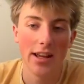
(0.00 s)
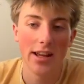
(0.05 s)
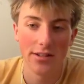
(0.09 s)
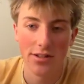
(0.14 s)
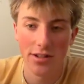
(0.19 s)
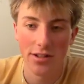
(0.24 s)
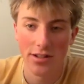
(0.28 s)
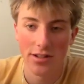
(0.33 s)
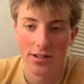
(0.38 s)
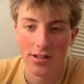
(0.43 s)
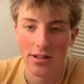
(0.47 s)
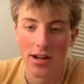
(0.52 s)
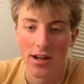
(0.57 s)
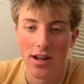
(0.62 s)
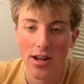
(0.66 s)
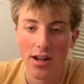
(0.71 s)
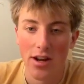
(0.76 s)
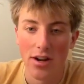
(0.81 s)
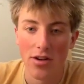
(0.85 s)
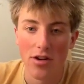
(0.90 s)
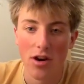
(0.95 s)
is just
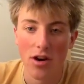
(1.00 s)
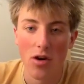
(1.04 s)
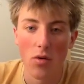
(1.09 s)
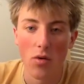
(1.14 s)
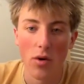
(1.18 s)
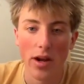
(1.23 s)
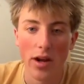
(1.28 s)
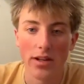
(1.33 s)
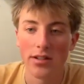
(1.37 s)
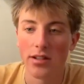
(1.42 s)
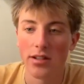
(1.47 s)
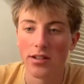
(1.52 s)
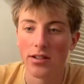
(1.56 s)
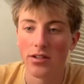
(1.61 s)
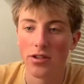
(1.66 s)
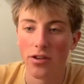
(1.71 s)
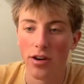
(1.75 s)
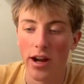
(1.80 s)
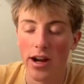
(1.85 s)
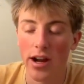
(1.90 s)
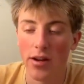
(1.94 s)
know when to
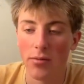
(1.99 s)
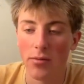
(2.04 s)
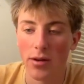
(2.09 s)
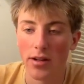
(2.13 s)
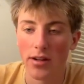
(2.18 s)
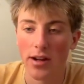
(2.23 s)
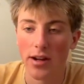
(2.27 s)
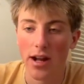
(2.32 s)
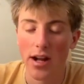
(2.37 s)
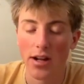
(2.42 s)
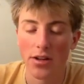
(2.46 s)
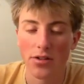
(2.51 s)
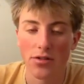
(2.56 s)
trade and when to not